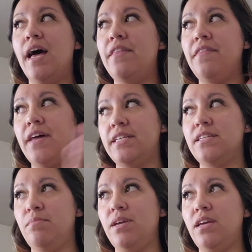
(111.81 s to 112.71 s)
And then
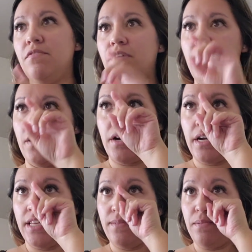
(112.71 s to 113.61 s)
that's going to be a gift for her and her
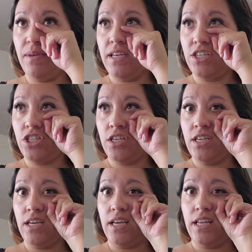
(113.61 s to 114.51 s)
husband, because
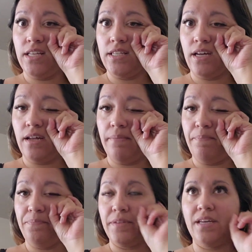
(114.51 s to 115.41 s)
she is,
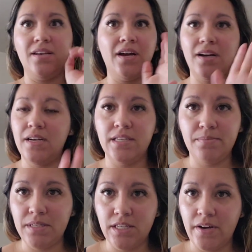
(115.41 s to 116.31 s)
not her
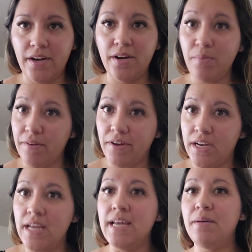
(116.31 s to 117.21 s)
husband, sorry, her
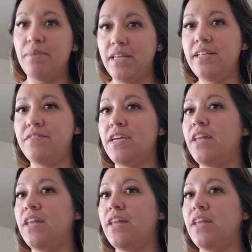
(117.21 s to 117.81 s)
boyfriend, but they live